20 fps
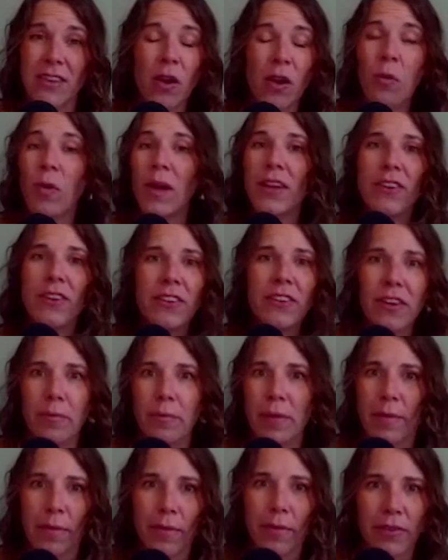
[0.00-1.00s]
No wonder
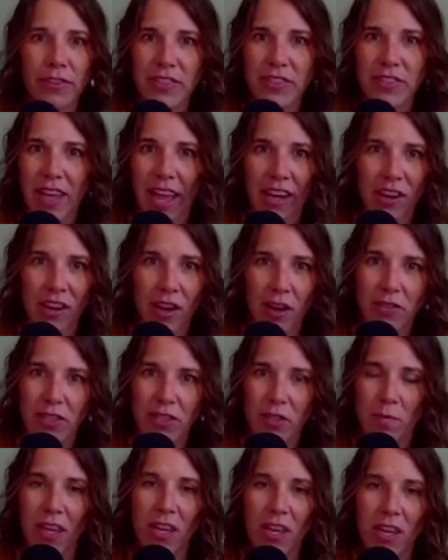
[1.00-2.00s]
people are saying no
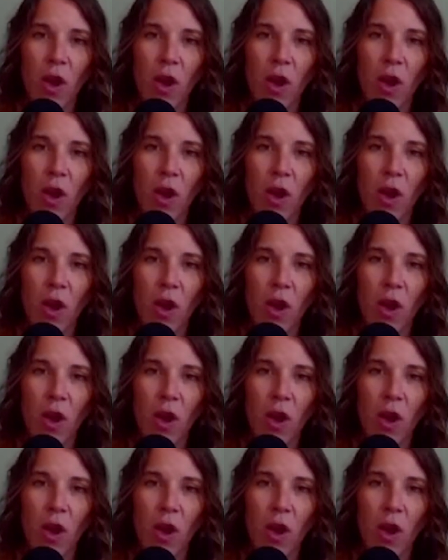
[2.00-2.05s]
to me.